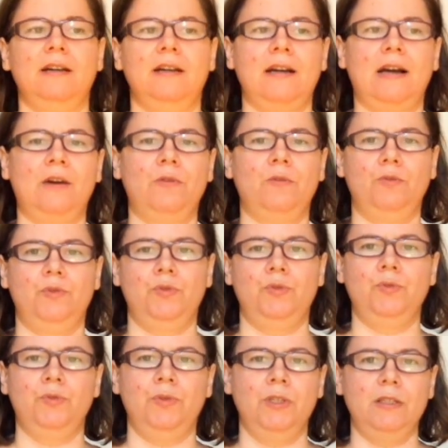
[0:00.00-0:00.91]
how to
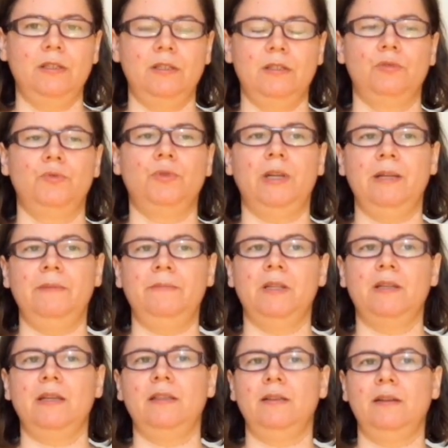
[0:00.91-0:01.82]
do it to
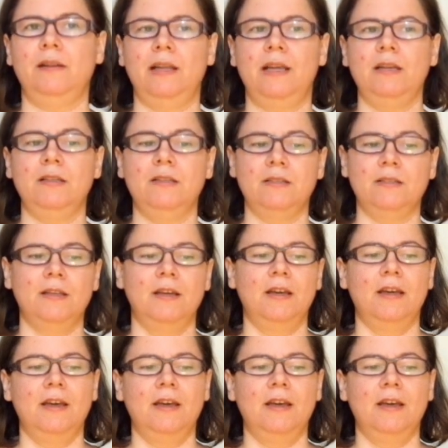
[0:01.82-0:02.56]
eliminate the lace,